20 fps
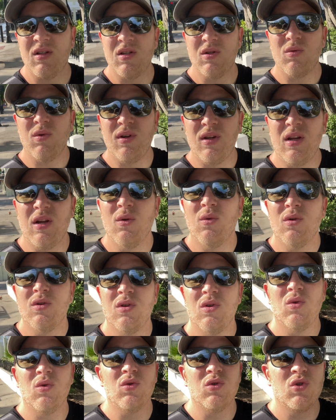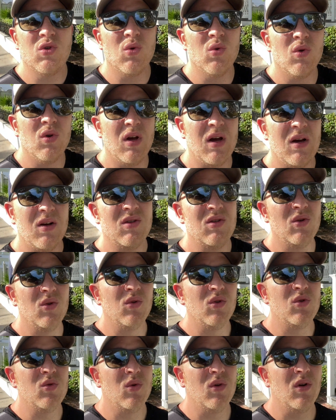This one here was an old schoolhouse, the
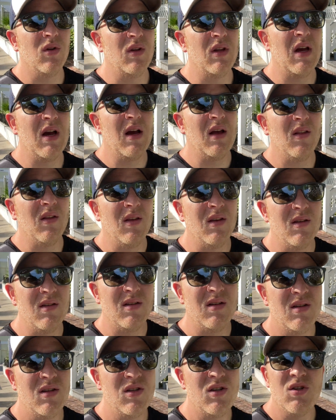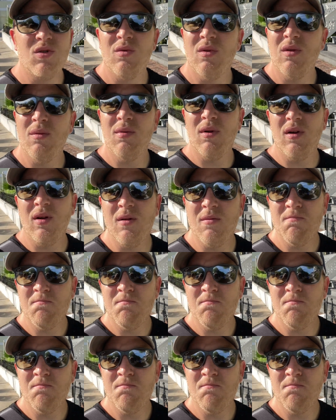oldest one on the island. It's just really pretty.